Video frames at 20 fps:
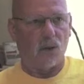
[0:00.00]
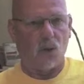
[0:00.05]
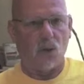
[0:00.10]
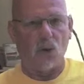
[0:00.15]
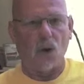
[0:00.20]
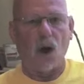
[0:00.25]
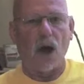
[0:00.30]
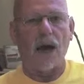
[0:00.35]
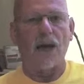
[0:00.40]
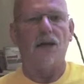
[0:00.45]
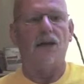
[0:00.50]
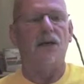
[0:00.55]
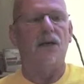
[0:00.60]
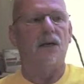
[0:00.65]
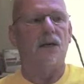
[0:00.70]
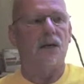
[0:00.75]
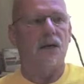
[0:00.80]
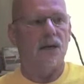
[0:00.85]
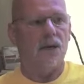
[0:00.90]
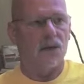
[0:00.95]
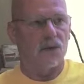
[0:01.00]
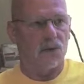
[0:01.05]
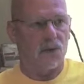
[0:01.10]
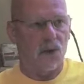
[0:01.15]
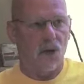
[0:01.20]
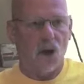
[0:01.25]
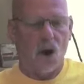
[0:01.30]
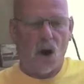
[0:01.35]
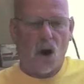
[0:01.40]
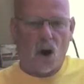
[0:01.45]
whole idea is,
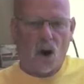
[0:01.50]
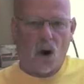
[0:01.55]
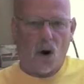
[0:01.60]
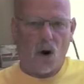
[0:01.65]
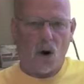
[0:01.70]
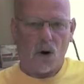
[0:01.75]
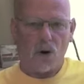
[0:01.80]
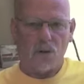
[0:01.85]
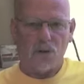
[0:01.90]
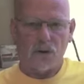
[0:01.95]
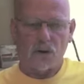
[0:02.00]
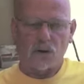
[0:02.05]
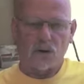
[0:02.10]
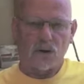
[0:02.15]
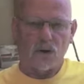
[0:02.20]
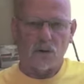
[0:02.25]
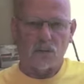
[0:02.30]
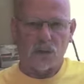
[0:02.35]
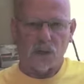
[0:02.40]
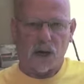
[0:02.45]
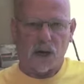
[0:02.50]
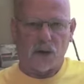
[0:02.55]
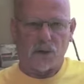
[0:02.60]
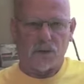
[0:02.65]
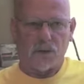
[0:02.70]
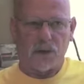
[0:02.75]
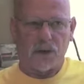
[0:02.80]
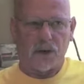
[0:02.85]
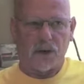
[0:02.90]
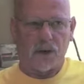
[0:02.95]
are there groups
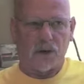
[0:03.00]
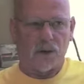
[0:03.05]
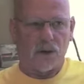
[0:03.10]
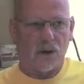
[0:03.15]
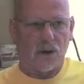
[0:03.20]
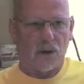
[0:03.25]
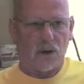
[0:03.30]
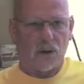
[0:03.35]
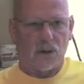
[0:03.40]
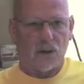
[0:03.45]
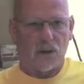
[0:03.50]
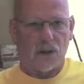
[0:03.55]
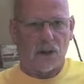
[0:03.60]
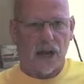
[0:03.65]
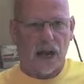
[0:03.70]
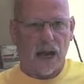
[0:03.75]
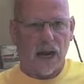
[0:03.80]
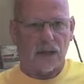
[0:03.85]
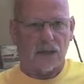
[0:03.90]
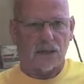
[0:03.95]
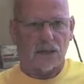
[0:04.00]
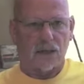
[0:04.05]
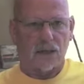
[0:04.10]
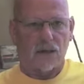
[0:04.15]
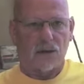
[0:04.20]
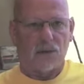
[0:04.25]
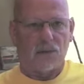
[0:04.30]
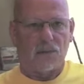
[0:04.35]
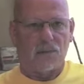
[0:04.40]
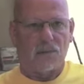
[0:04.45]
out there that
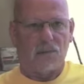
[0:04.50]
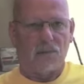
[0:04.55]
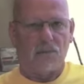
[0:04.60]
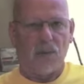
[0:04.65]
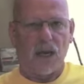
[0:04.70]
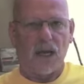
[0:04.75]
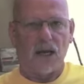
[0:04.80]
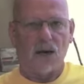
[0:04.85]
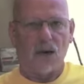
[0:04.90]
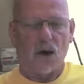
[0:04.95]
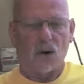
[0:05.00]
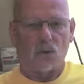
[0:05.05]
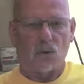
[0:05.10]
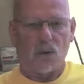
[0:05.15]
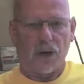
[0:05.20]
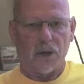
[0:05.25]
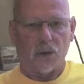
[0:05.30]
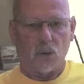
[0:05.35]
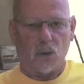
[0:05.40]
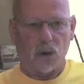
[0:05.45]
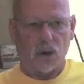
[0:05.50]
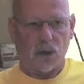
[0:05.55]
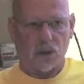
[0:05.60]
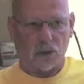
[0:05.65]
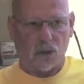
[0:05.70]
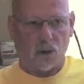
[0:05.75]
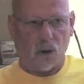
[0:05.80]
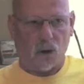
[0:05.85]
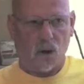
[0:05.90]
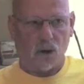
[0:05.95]
may not really work in
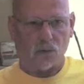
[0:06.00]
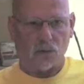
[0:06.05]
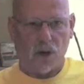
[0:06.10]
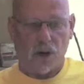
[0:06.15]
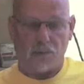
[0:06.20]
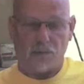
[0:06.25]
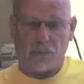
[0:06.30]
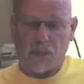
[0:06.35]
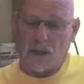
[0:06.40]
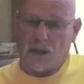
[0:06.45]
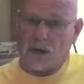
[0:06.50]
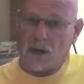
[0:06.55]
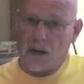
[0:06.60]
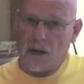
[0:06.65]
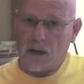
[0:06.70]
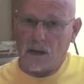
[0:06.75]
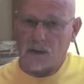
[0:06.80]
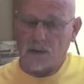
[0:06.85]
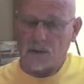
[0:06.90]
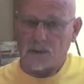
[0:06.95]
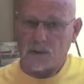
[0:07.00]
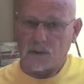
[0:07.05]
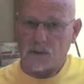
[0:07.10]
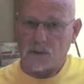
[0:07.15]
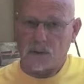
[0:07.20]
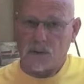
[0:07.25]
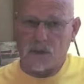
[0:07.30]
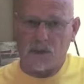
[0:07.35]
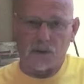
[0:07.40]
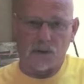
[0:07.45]
the long run because,
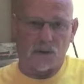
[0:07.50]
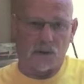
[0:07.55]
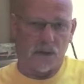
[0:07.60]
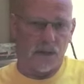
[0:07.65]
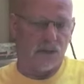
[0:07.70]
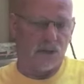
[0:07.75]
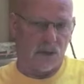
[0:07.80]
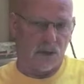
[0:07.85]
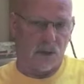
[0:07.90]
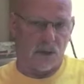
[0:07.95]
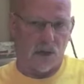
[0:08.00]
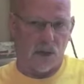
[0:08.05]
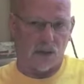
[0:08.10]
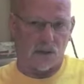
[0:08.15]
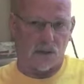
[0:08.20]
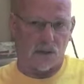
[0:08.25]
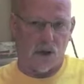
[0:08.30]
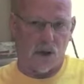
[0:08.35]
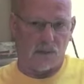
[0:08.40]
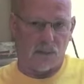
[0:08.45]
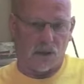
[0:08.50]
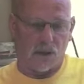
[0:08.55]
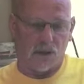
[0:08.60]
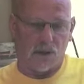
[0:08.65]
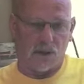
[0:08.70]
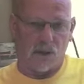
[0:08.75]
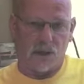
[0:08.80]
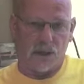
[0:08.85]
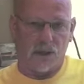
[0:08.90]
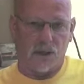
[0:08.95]
and this leads into the next topic
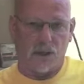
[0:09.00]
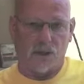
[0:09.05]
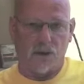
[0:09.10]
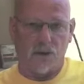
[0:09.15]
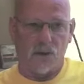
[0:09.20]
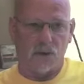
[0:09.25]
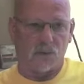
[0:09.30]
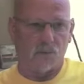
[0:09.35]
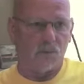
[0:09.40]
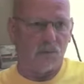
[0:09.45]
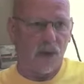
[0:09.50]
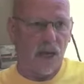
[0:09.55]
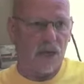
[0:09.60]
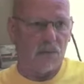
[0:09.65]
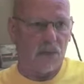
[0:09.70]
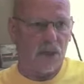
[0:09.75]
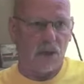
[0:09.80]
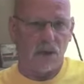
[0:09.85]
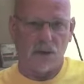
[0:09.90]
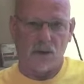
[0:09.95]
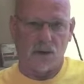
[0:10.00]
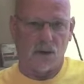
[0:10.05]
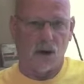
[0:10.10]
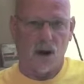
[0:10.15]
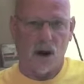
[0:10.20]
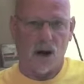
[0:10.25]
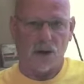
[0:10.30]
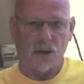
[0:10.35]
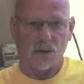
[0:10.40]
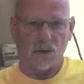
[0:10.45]
that's only introduced, maybe
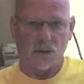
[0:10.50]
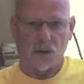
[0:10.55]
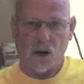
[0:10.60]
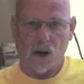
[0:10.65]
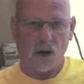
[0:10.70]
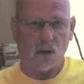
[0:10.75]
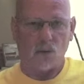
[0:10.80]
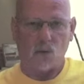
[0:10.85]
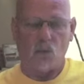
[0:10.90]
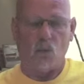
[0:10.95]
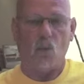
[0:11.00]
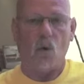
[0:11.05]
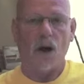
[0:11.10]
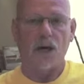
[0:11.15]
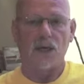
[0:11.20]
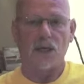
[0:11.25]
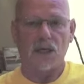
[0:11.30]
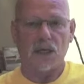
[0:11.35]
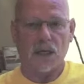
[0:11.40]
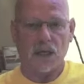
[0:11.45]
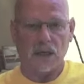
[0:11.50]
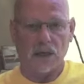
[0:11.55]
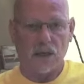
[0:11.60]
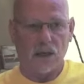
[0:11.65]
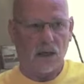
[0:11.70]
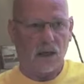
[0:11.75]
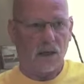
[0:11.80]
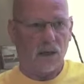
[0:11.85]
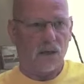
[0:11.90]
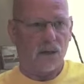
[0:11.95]
God is not wanting
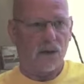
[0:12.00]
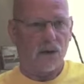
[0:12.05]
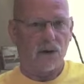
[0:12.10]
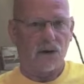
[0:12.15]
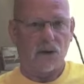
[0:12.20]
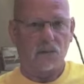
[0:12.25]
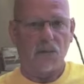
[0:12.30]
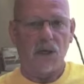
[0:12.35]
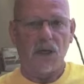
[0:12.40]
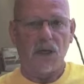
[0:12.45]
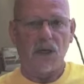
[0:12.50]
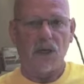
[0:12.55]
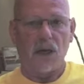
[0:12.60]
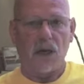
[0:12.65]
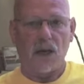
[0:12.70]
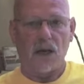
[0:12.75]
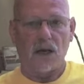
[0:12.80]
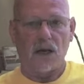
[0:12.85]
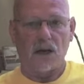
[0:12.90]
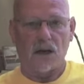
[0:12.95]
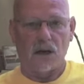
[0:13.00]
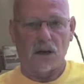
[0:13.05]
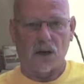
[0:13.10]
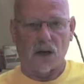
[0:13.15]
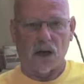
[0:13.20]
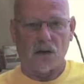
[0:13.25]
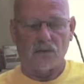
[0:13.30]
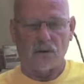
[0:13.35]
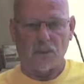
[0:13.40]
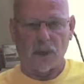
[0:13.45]
there to be a
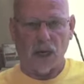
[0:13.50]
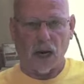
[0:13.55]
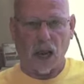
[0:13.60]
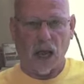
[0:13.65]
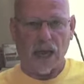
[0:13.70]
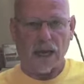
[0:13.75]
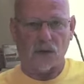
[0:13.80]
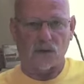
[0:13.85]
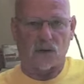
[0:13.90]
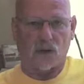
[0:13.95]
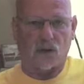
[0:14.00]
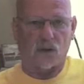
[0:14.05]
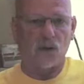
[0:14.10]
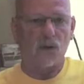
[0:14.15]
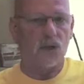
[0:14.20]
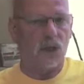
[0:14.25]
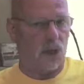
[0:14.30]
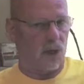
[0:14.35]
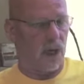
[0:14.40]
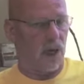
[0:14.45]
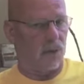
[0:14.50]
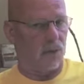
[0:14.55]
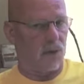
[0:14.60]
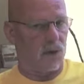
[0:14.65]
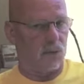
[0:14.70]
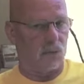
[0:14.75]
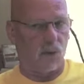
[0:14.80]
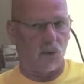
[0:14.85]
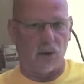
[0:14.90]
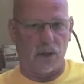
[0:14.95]
government-like solution at
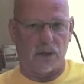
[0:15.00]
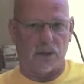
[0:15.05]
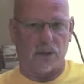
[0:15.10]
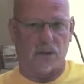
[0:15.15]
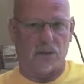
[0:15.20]
this point?